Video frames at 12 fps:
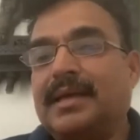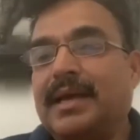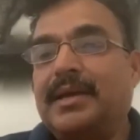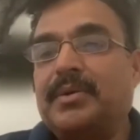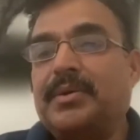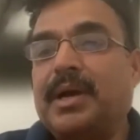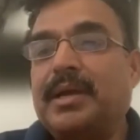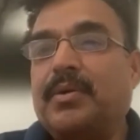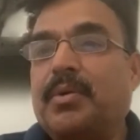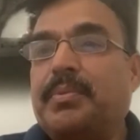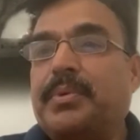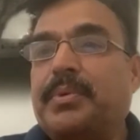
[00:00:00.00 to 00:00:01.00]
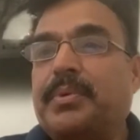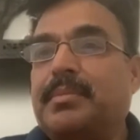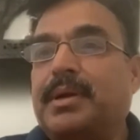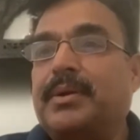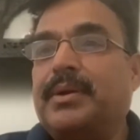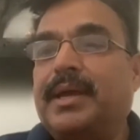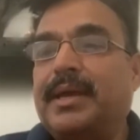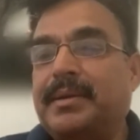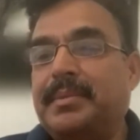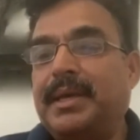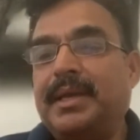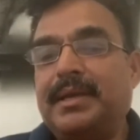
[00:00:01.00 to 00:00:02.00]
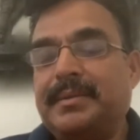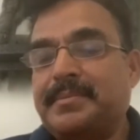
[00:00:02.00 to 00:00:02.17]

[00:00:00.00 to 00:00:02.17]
thank you. I hope you are able to hear me.